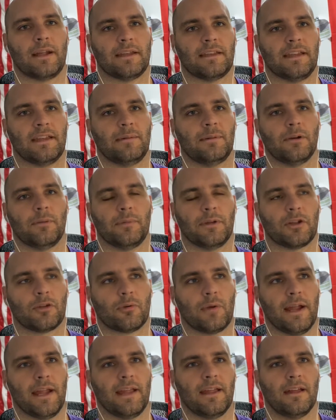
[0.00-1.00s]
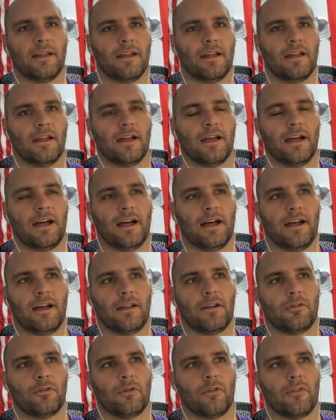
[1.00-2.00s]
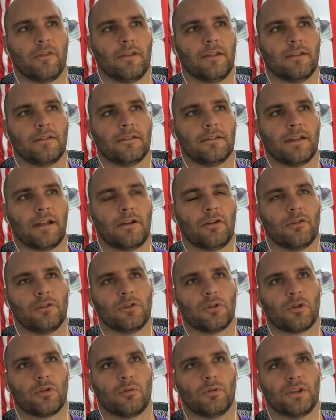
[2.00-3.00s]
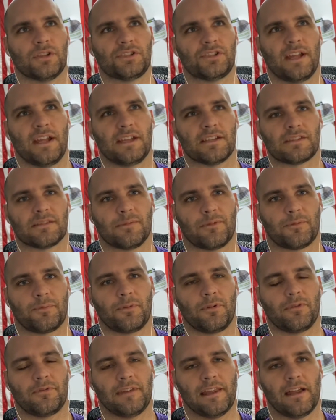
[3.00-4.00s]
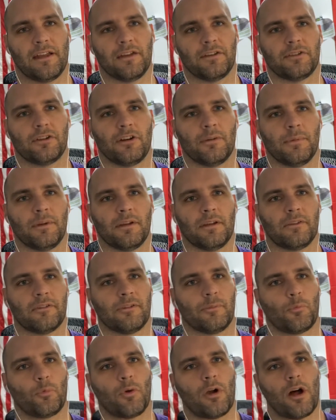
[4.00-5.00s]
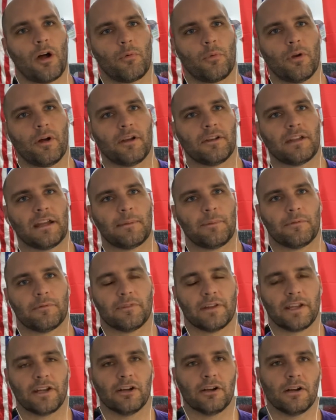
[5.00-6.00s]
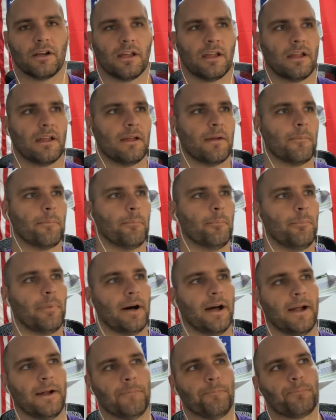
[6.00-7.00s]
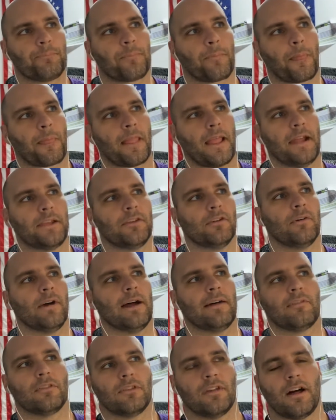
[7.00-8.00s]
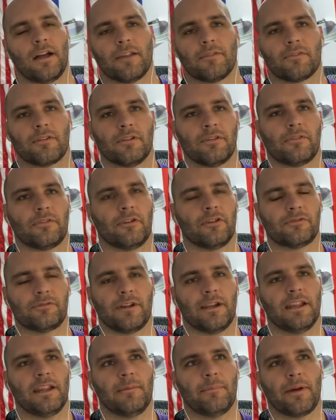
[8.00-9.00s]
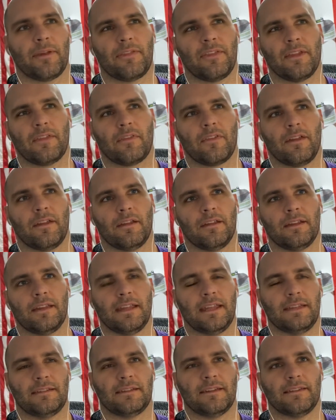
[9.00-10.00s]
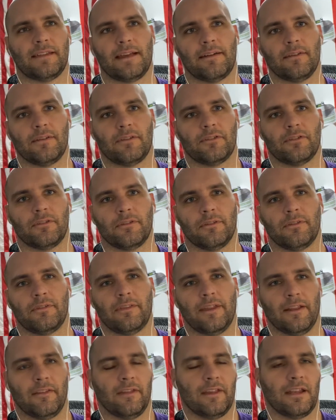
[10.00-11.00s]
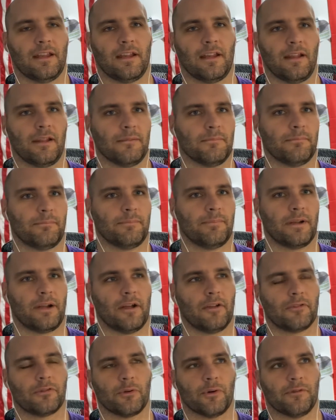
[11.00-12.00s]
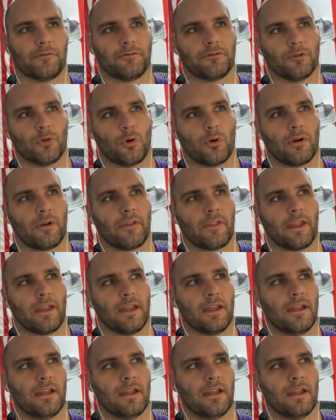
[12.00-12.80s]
team, he'll be great. I don't know you can really change someone's personality and turn them into some rah type of leader, but I don't have a lot of concerns around him. I think that he does have a certain ceiling but also a floor that